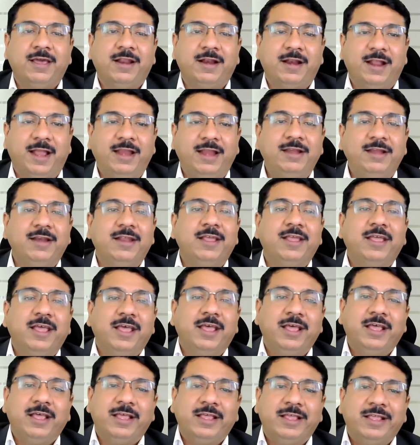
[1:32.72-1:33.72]
right?
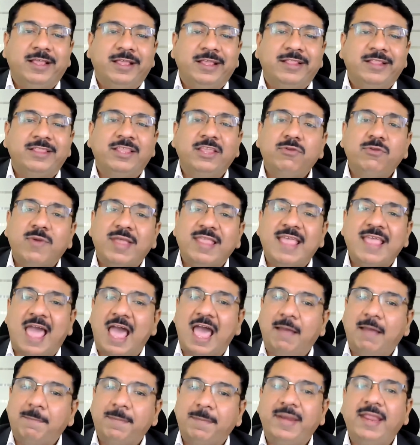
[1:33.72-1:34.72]
This was
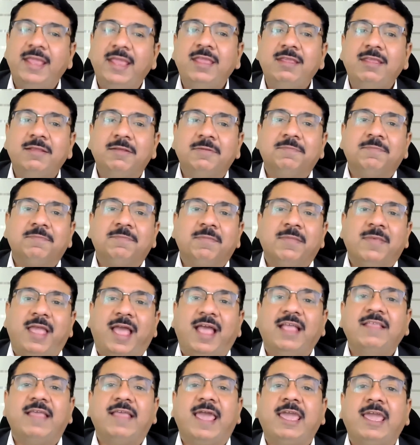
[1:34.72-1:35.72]
happening
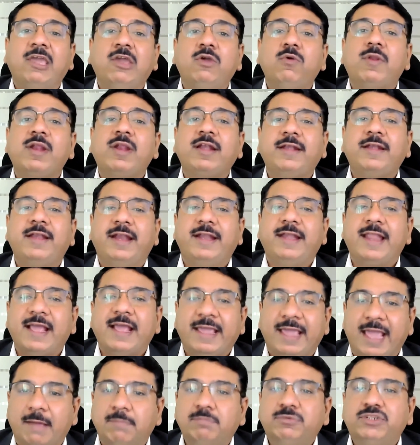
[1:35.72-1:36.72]
as accurate
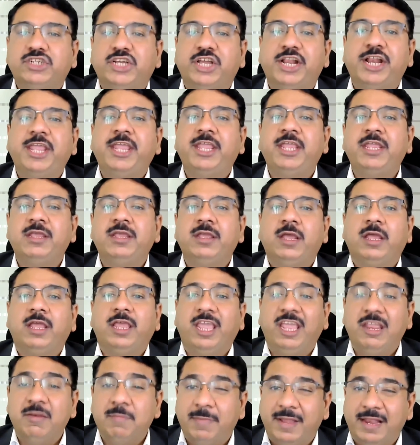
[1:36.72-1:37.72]
data capturing
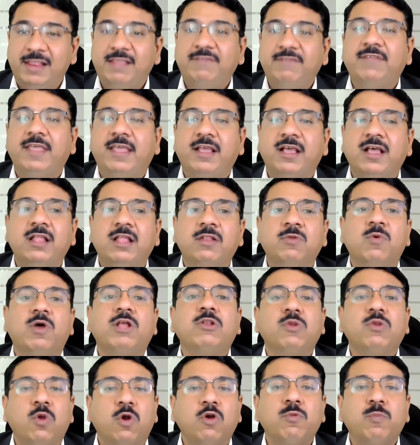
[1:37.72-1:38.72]
in milliseconds
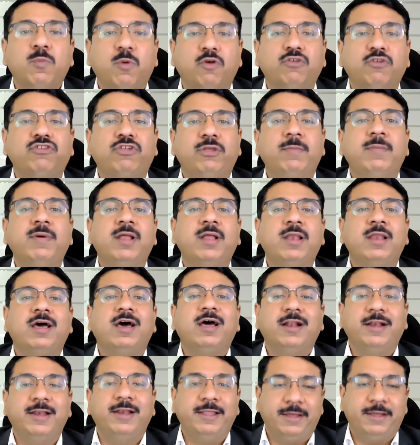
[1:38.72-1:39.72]
were not possible
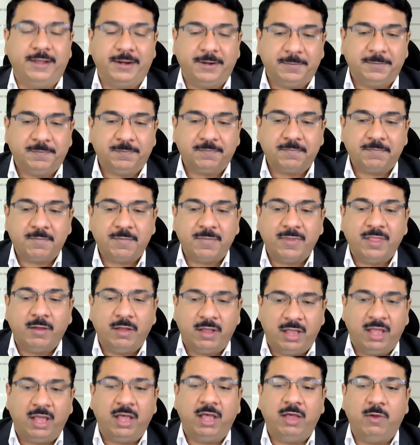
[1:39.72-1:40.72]
earlier.
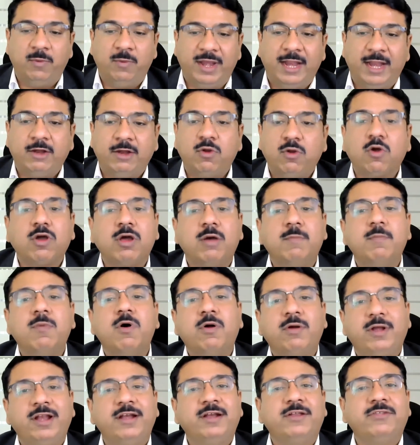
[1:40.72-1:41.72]
When I talk
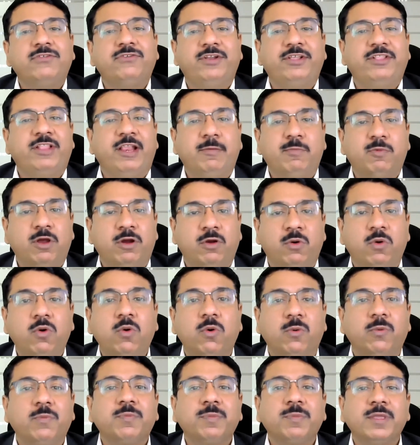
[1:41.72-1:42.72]
about Industry
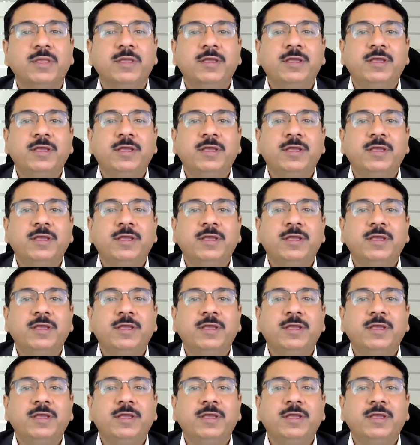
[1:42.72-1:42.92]
3.0,